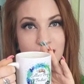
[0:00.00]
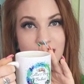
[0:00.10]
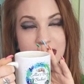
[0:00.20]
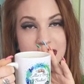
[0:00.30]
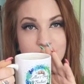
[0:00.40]

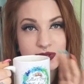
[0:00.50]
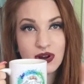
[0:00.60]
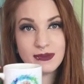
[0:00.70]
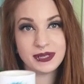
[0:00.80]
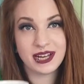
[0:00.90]
already
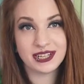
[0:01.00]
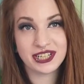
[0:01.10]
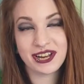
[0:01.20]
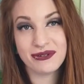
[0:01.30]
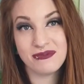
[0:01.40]
subscribed to her
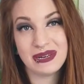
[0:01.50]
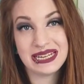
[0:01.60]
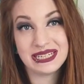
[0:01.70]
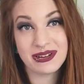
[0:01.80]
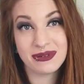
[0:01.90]
channel,
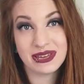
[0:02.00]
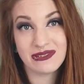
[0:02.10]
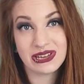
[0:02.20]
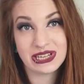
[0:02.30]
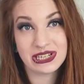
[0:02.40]
please go and give
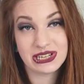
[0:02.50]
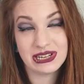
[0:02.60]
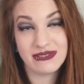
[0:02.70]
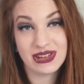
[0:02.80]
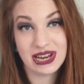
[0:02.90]
it
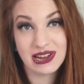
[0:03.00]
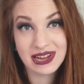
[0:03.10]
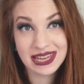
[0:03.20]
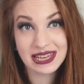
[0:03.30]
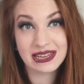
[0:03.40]
give it a
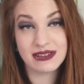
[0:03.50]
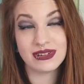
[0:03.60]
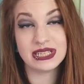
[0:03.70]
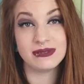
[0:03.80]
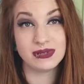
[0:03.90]
like, give it
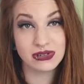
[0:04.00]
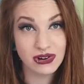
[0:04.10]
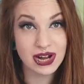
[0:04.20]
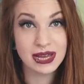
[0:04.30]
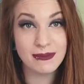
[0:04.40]
a
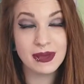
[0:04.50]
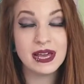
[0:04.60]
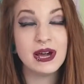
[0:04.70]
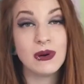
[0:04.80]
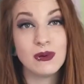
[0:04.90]
subscribe,
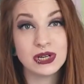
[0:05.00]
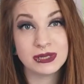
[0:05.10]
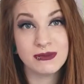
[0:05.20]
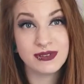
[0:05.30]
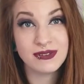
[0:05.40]
watch
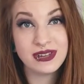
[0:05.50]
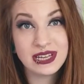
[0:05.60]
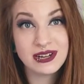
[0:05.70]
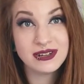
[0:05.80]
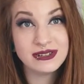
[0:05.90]
some of her
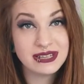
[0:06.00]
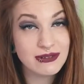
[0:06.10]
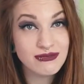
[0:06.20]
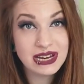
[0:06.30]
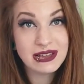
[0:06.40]
videos. They're
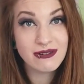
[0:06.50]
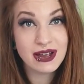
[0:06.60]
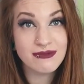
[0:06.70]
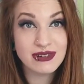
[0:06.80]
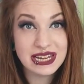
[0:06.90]
really
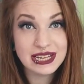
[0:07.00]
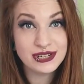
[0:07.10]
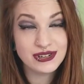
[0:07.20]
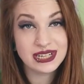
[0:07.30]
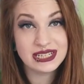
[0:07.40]
great, really
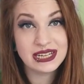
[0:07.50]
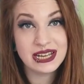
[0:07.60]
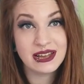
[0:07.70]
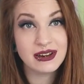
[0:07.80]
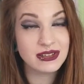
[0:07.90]

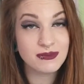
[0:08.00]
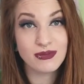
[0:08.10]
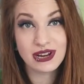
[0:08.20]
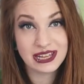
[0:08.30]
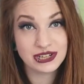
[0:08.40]
interesting. Another
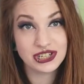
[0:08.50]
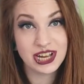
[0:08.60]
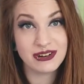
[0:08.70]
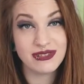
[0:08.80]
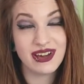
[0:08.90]
brilliant
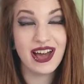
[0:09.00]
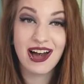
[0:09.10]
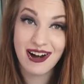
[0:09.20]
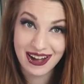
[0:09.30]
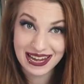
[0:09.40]
channel that I
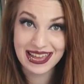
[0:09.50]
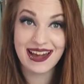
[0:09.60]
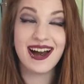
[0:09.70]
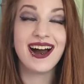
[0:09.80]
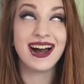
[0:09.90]
highly,
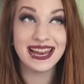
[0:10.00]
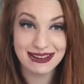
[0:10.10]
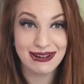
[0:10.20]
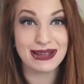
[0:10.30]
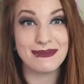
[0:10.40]
highly
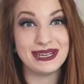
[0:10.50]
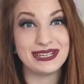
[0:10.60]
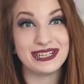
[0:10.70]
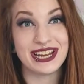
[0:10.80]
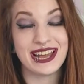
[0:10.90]
recommend you
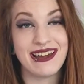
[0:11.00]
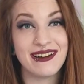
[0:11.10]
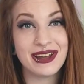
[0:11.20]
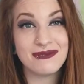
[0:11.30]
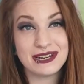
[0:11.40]
check out.
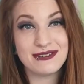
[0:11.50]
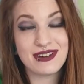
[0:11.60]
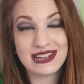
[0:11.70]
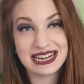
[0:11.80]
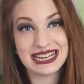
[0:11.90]
And I will leave
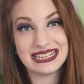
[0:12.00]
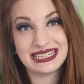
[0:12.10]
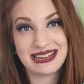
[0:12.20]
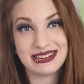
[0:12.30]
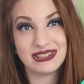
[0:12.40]
her link
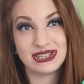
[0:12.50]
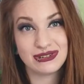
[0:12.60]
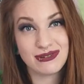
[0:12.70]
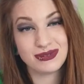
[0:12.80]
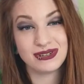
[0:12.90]
down in the
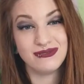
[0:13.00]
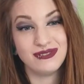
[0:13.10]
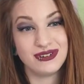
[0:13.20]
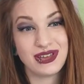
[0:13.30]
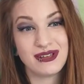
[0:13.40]
description
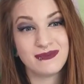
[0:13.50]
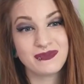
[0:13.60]
for you.